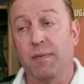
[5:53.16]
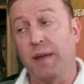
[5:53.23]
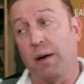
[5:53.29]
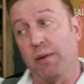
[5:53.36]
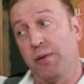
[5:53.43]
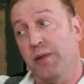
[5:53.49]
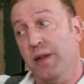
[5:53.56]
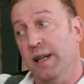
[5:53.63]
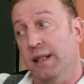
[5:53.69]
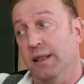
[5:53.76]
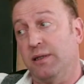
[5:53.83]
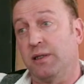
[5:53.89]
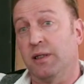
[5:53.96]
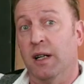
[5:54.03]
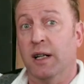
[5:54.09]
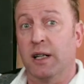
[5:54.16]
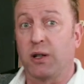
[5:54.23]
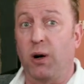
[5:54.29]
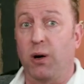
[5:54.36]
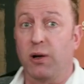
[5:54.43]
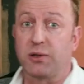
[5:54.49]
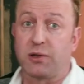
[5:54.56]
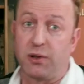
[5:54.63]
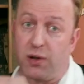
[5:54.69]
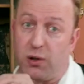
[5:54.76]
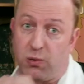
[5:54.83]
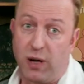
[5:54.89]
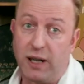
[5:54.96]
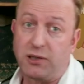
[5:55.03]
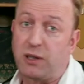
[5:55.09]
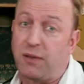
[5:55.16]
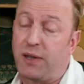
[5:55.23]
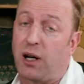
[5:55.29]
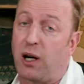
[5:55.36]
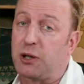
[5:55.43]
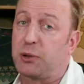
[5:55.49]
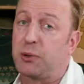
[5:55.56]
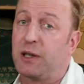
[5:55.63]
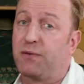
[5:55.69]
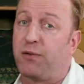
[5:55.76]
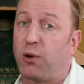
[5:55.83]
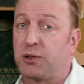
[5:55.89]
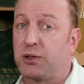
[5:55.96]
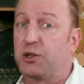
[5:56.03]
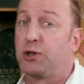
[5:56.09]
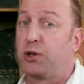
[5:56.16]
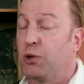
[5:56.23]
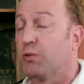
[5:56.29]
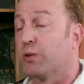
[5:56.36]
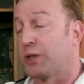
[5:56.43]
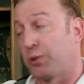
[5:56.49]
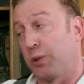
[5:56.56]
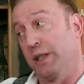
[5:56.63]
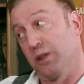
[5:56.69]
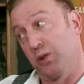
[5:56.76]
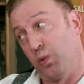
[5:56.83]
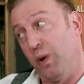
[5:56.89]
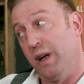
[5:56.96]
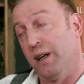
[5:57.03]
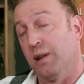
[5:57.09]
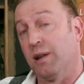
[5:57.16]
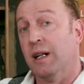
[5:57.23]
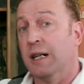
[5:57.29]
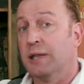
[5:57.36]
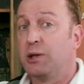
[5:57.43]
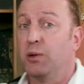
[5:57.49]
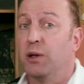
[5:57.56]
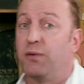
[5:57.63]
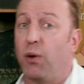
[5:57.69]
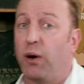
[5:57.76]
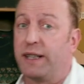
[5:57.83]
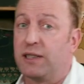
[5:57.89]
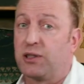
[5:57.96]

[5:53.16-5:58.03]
Now this caused the rest of the Austrian forces to retreat as well to avoid